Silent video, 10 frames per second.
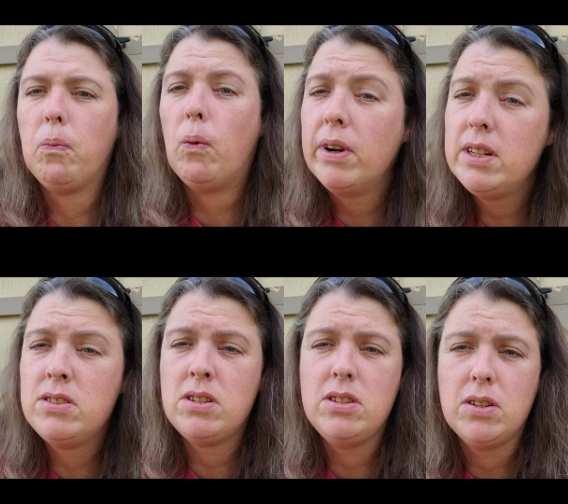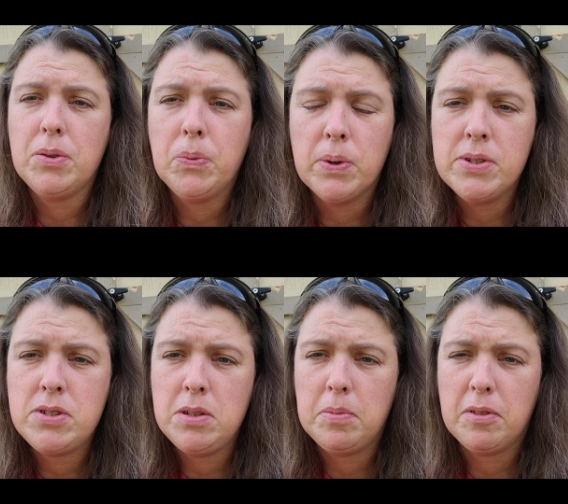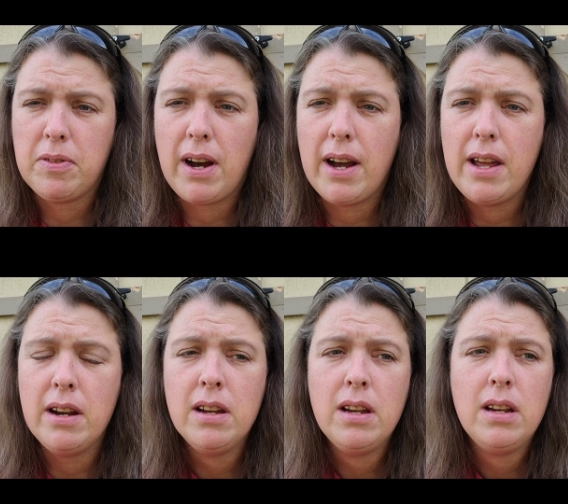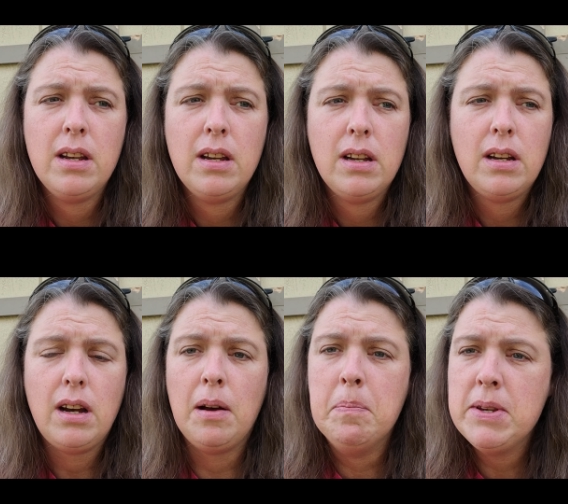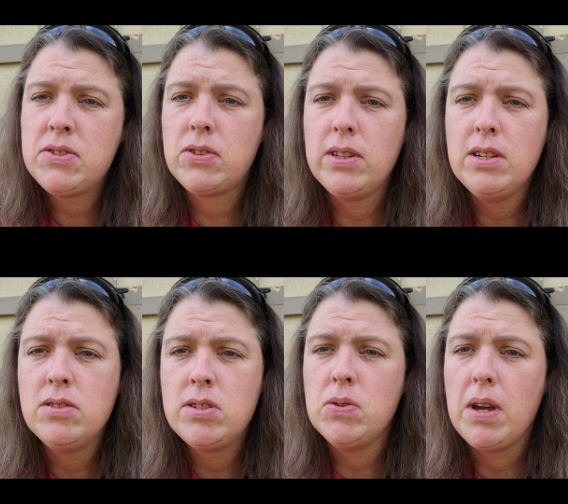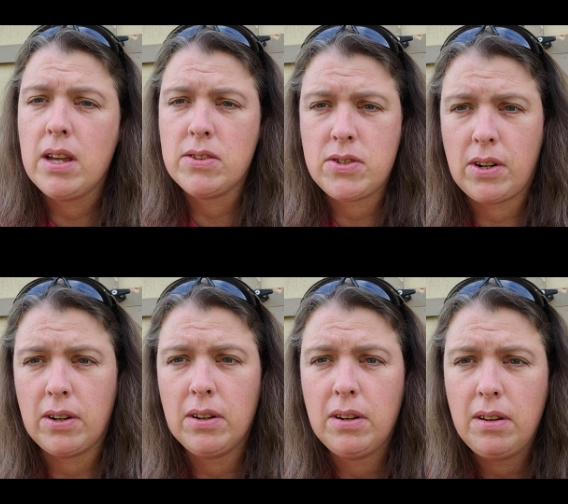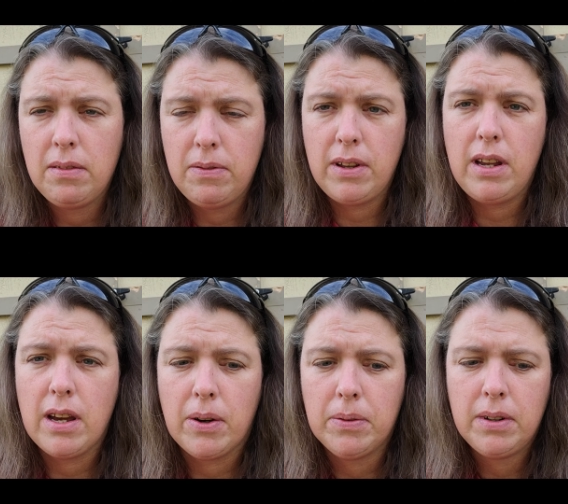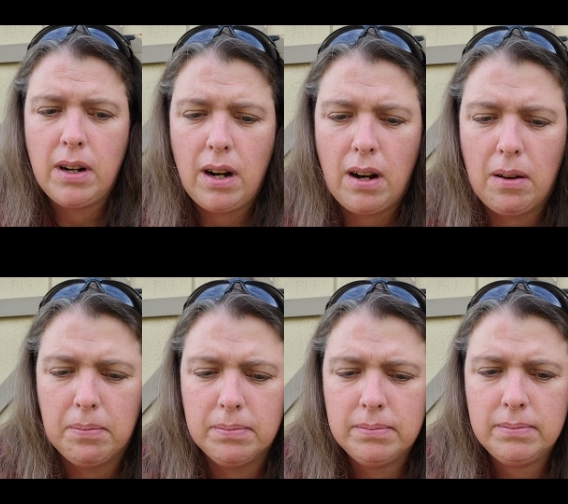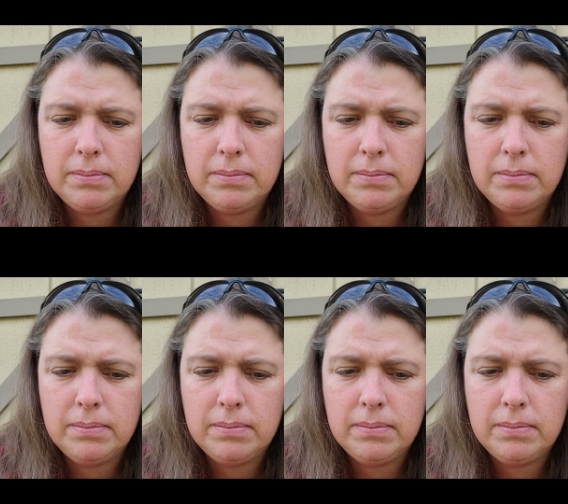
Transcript: wanted to do was to provide a mystery to answer video. Um,